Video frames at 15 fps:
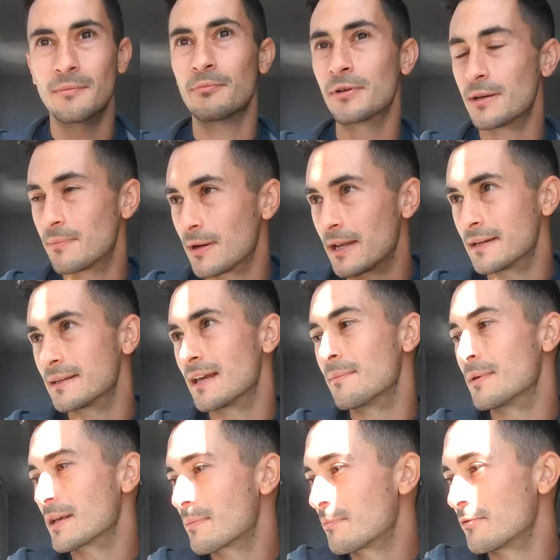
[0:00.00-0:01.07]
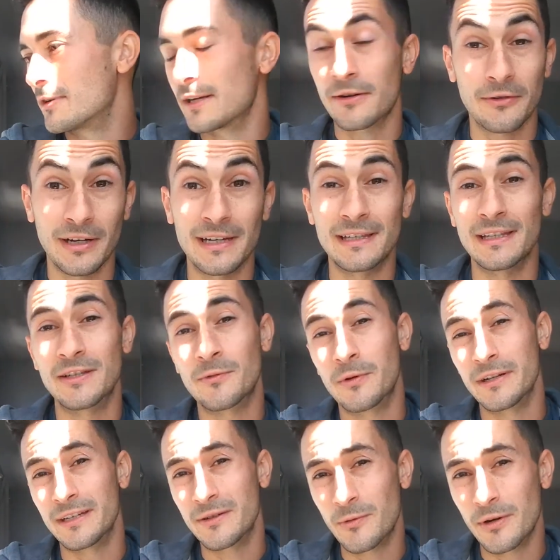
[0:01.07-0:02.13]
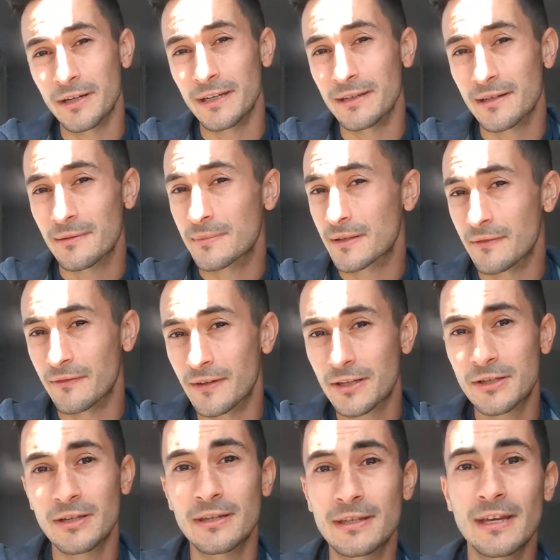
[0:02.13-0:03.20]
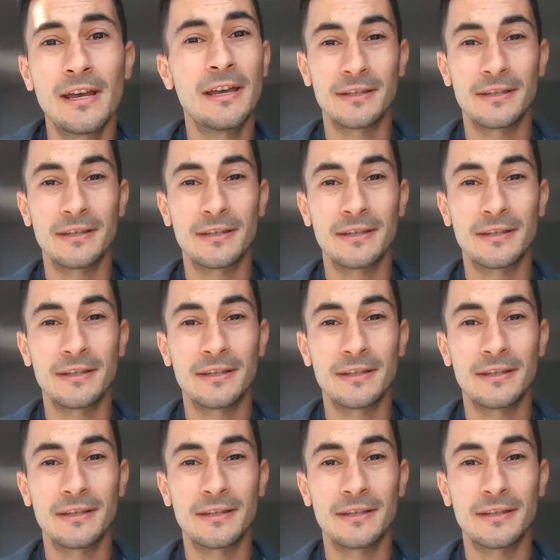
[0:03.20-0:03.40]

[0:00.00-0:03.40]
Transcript: pre-pandemic, pre-crazy 2020 in terms of evictions.